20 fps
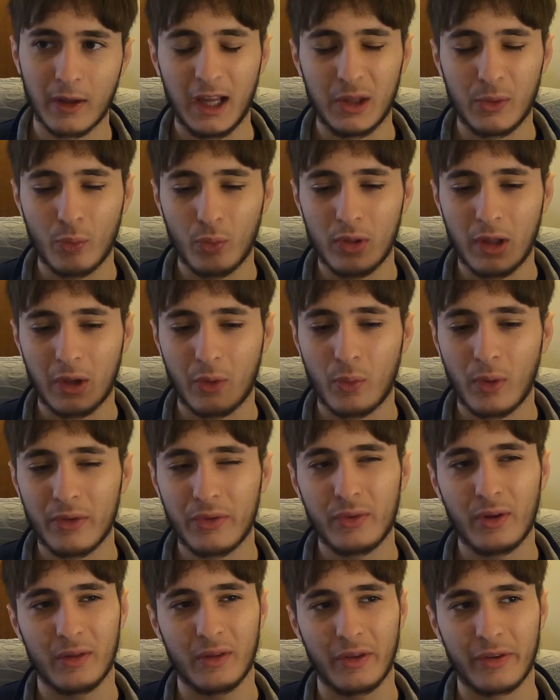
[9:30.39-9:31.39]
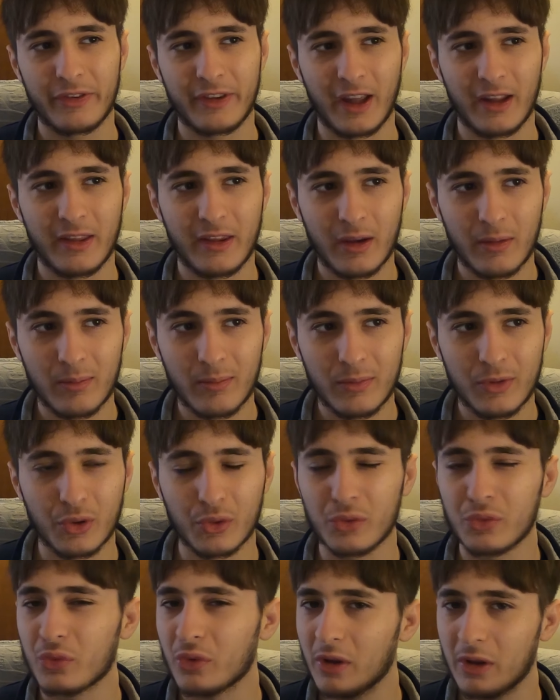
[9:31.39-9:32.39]
And like once you understand them,
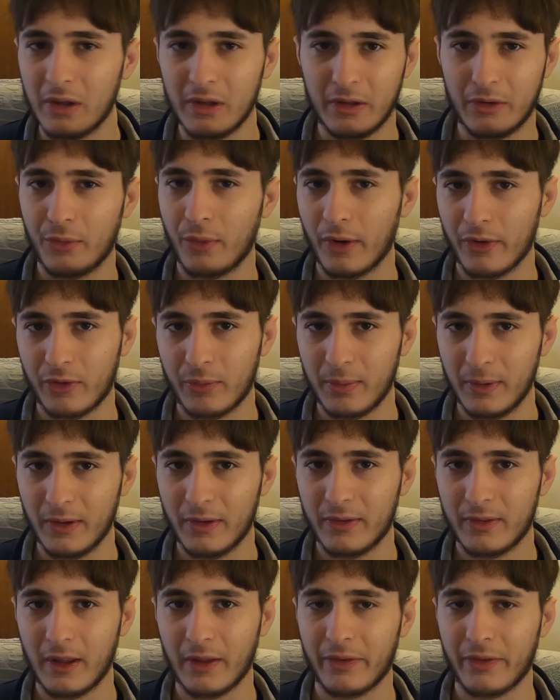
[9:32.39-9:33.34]
you don't really need recipes.